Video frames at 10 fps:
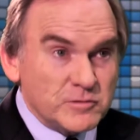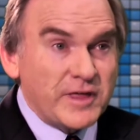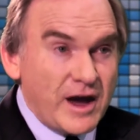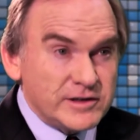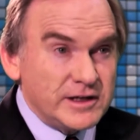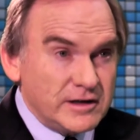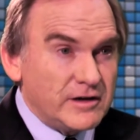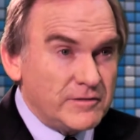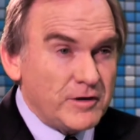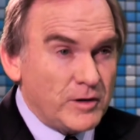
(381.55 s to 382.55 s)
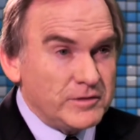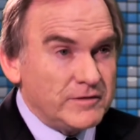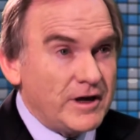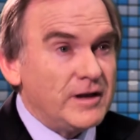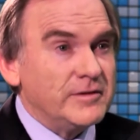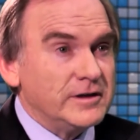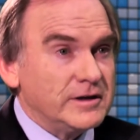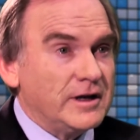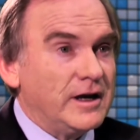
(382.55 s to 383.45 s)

with housing and ur urban development uh, okay.